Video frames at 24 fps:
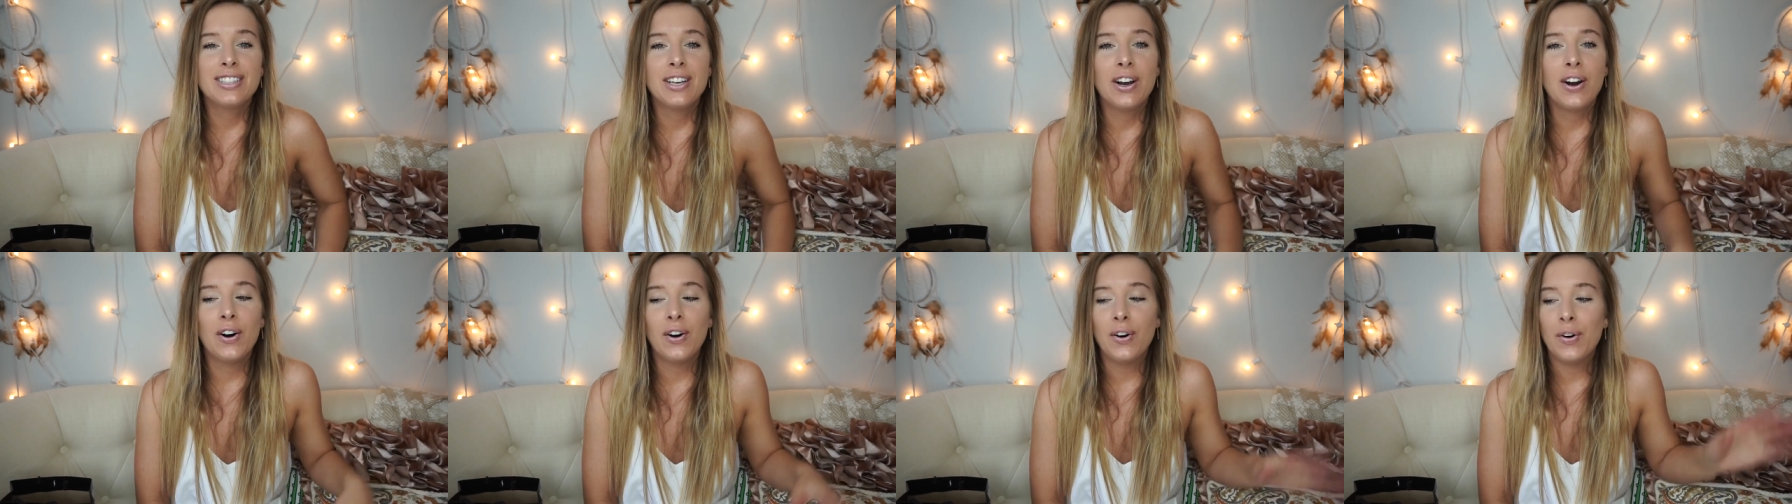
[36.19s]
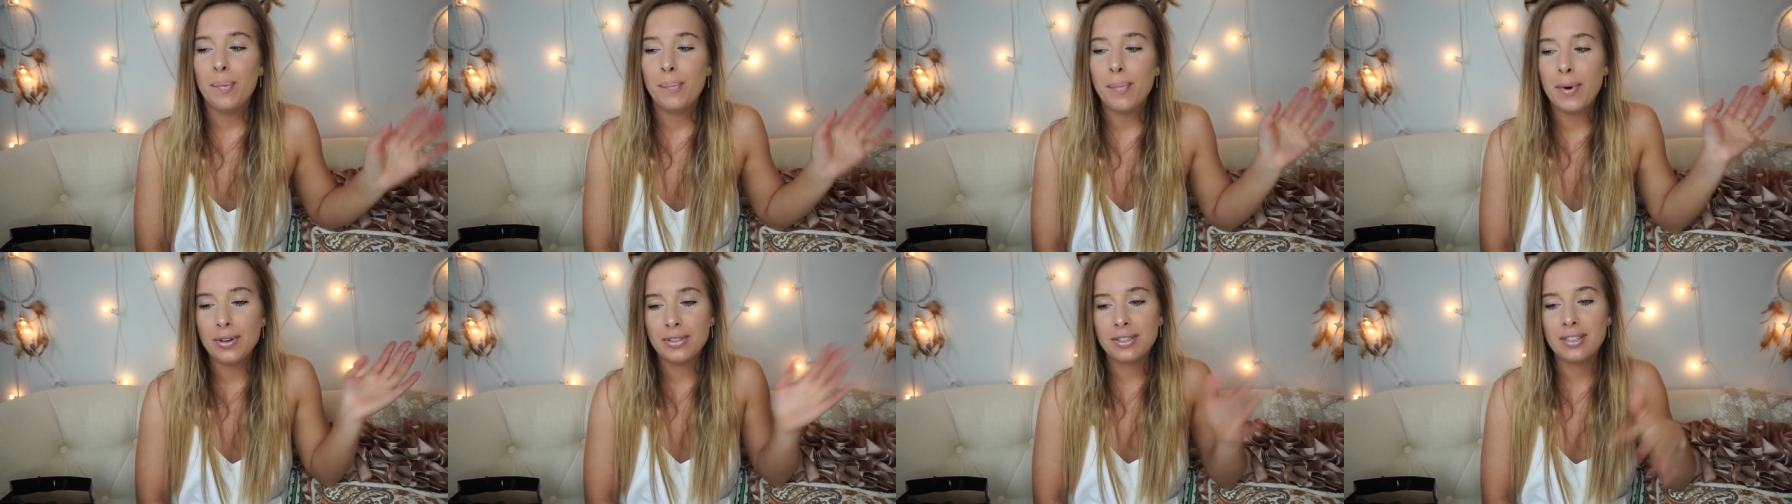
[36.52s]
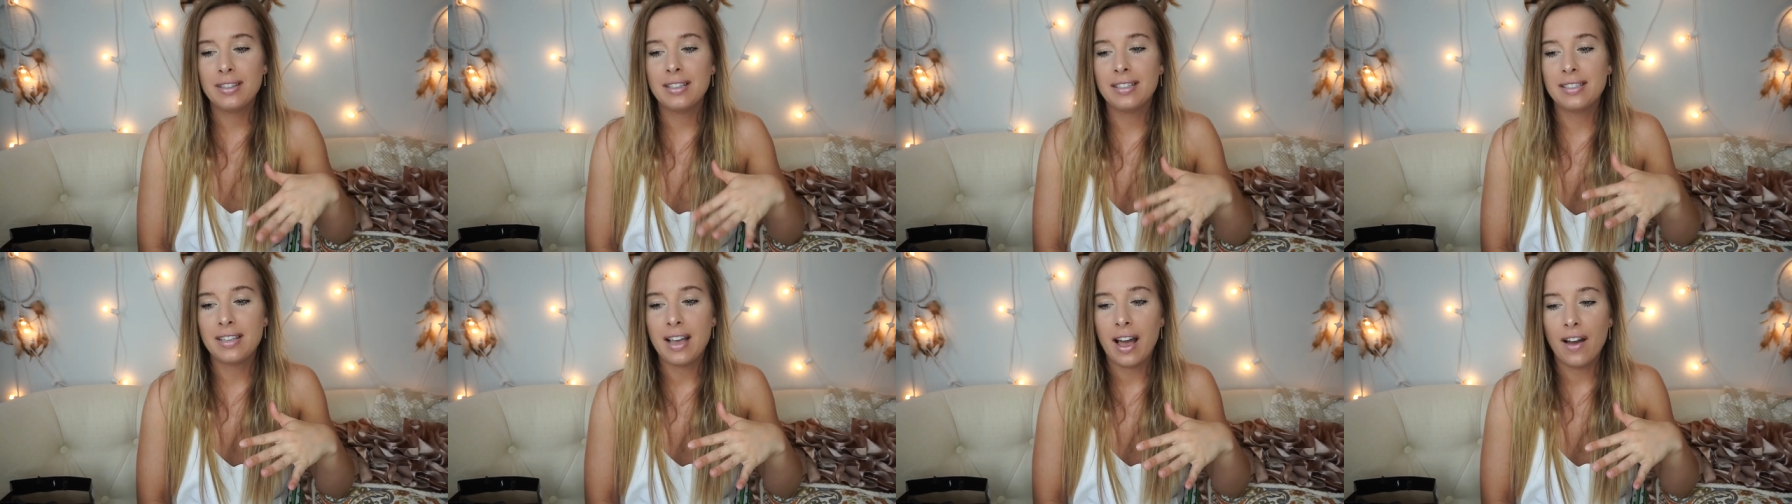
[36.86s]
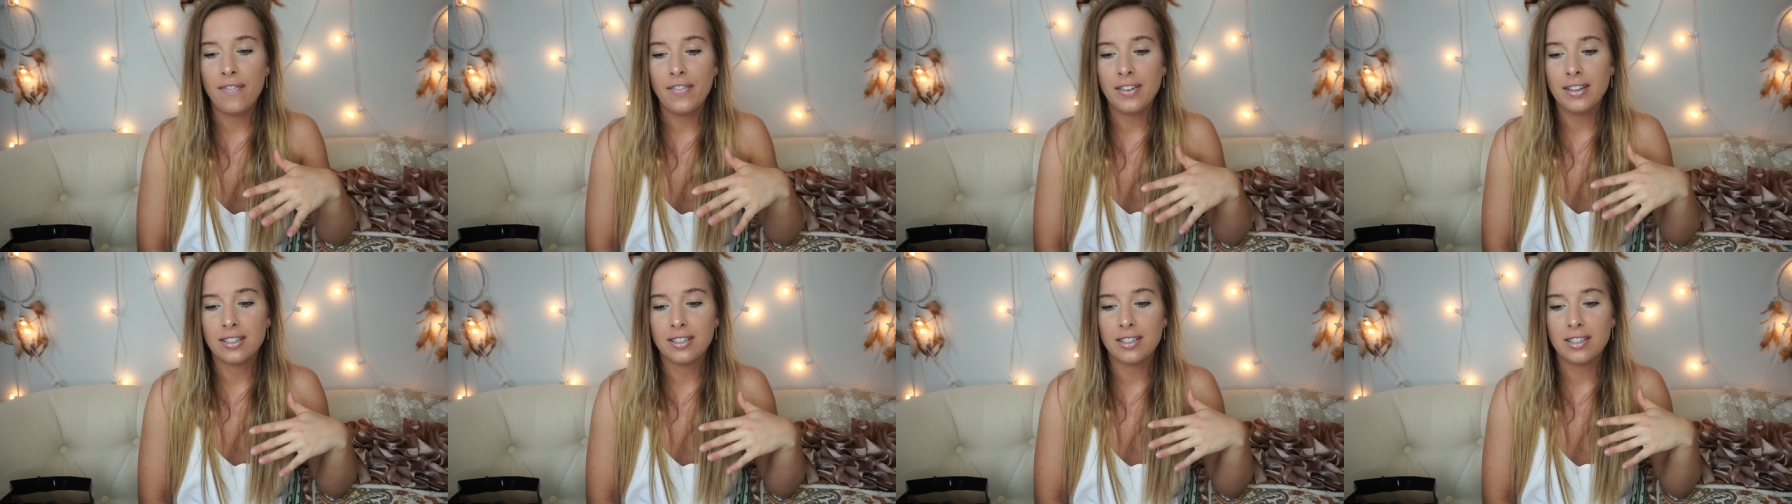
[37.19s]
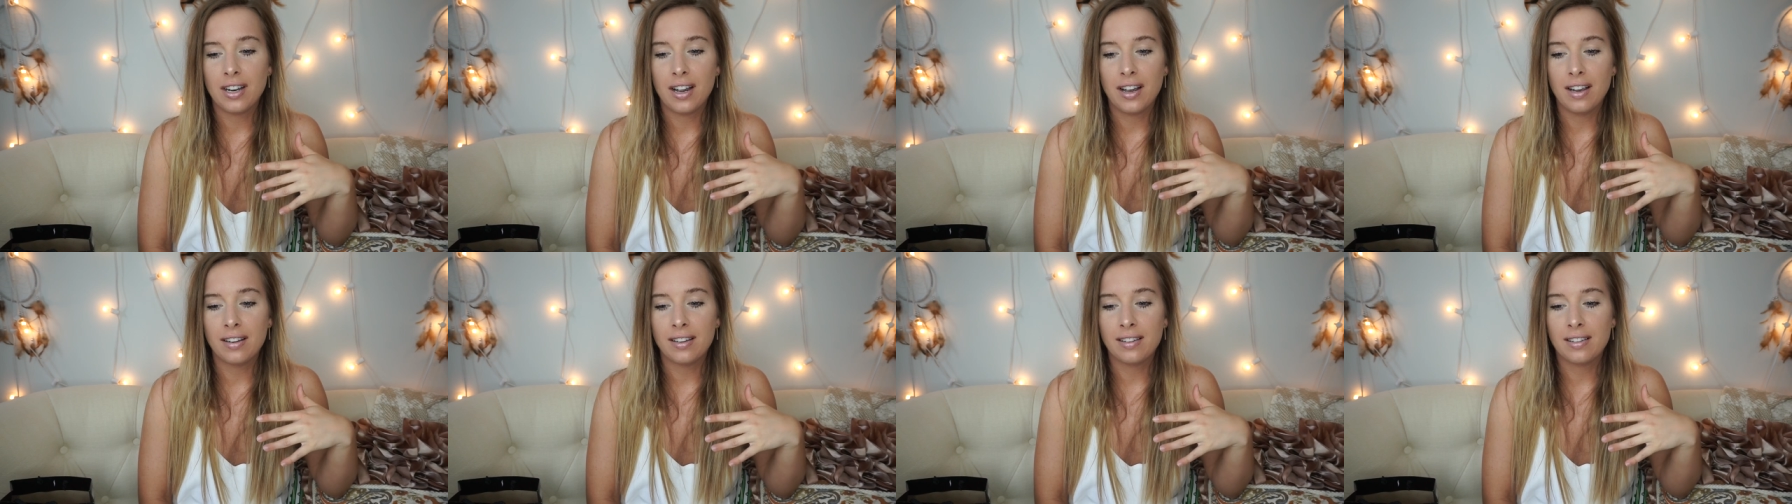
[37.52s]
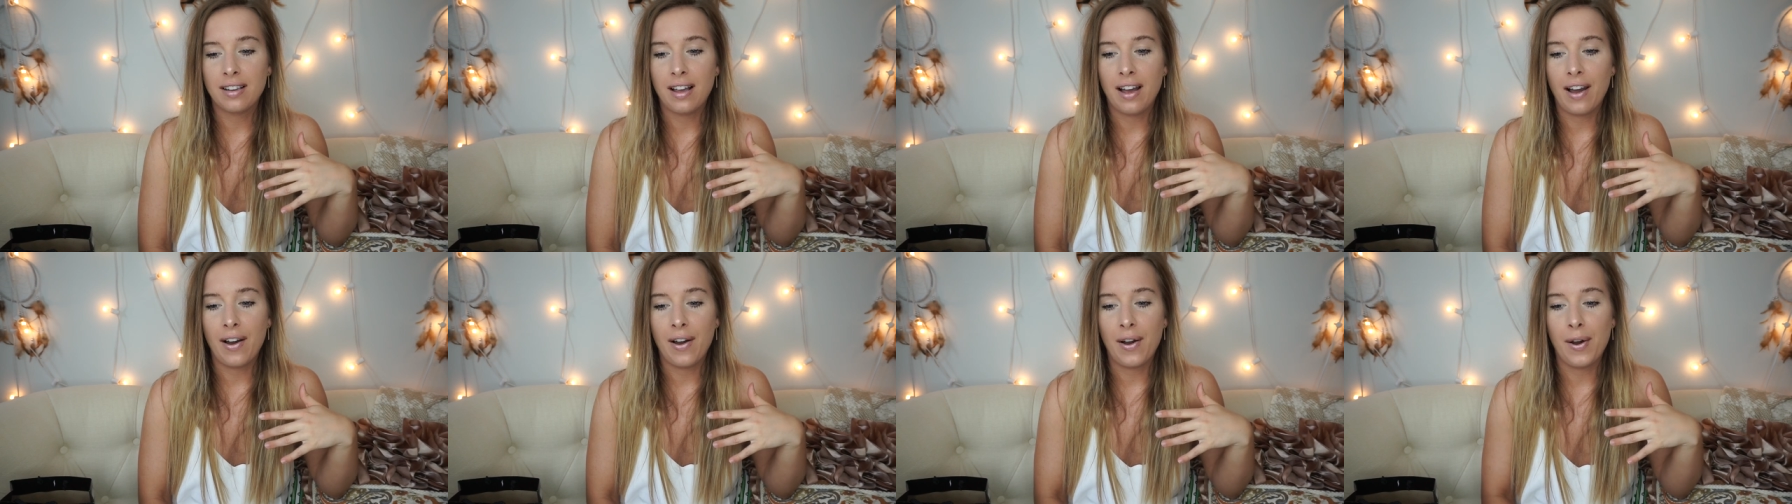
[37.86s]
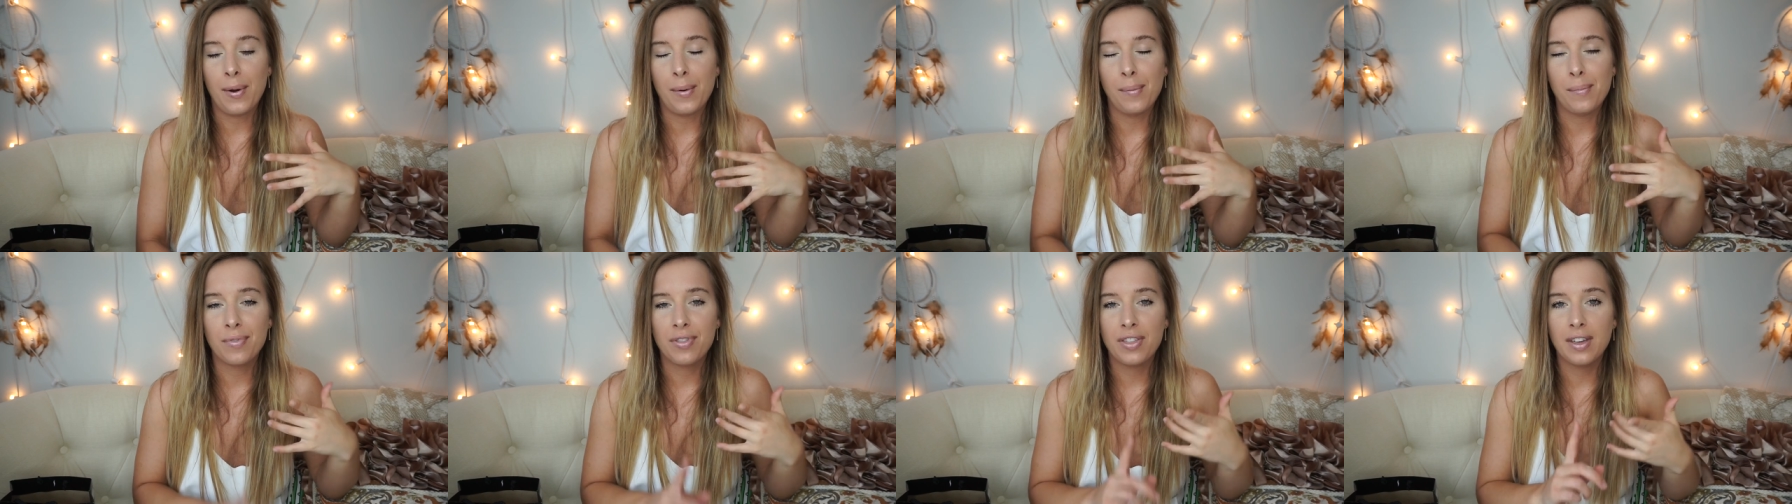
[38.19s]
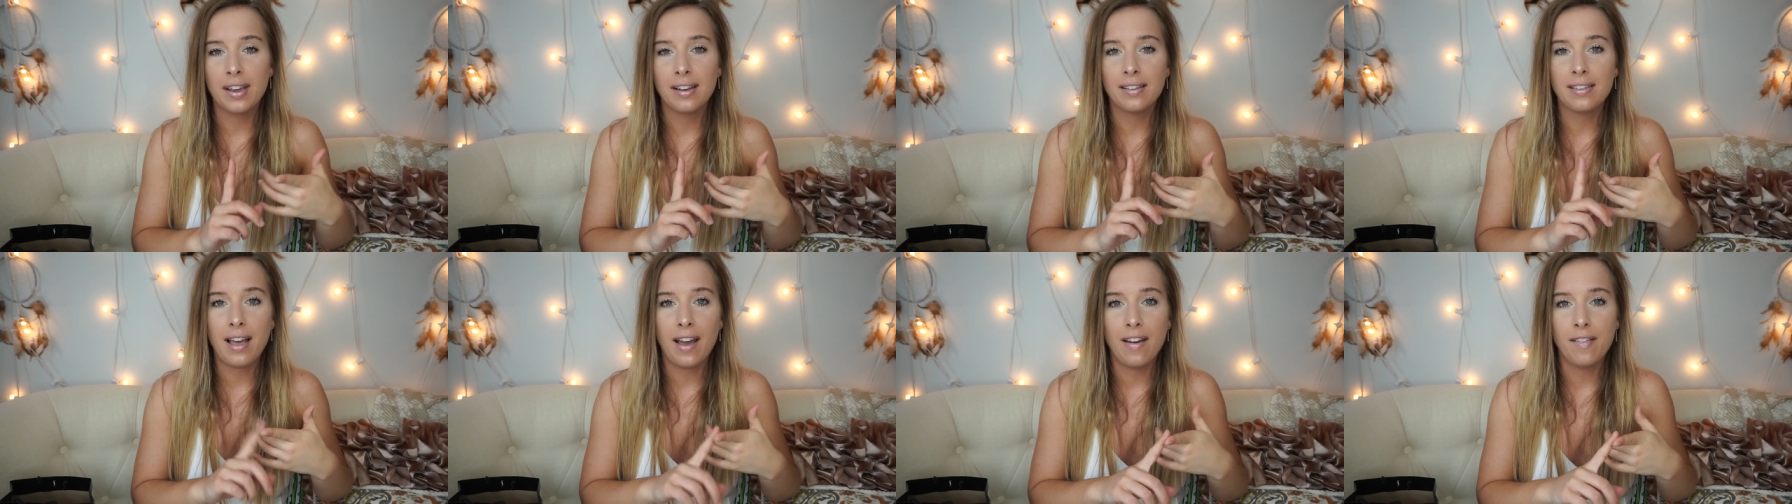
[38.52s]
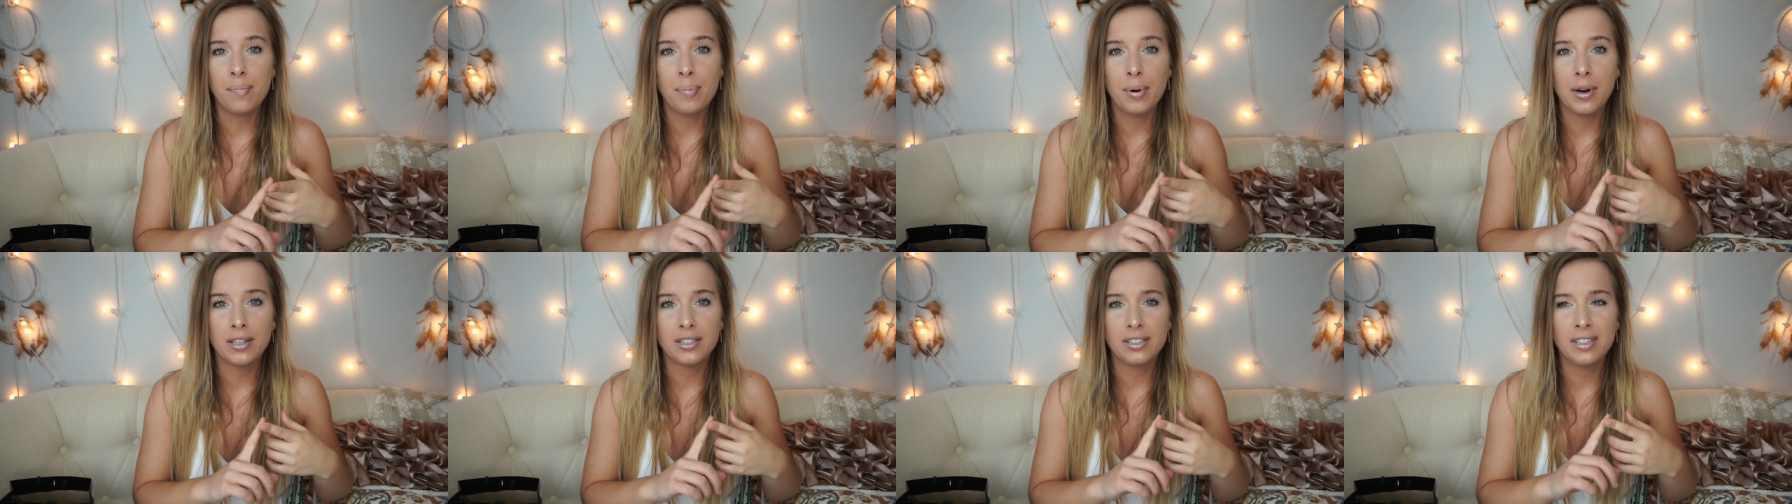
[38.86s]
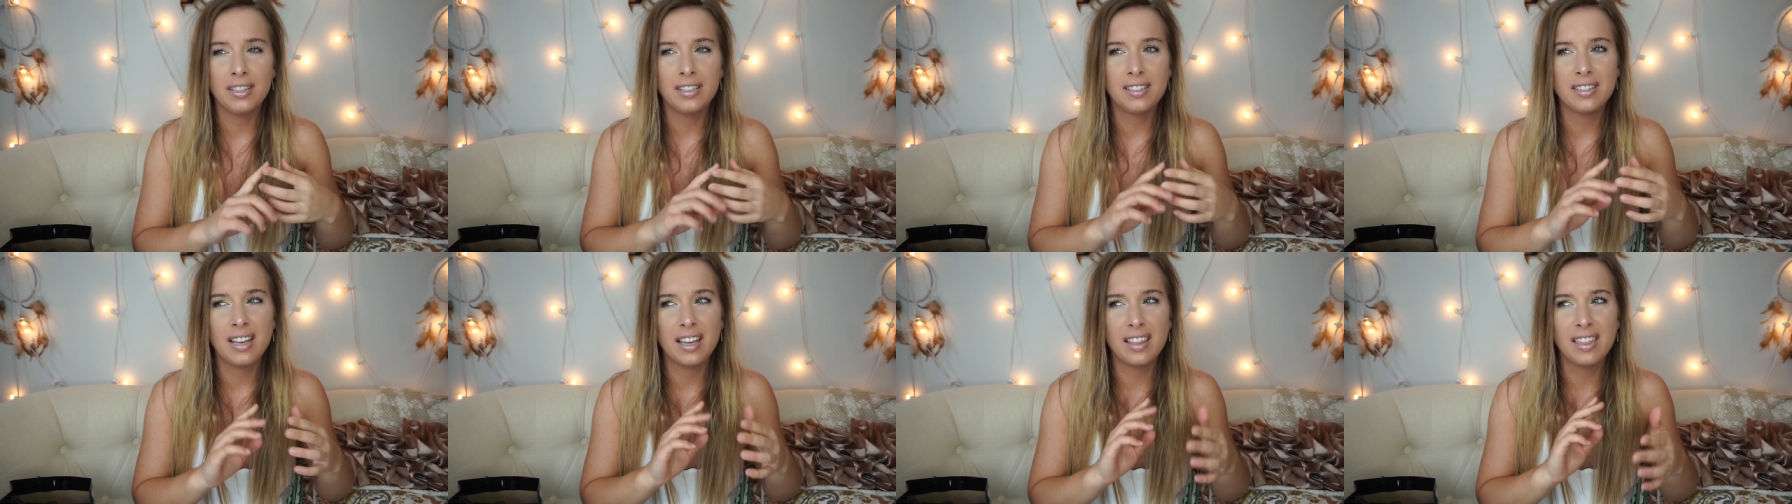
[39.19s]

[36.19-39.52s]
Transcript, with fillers: So most of the stuff is just um, things I've purchased.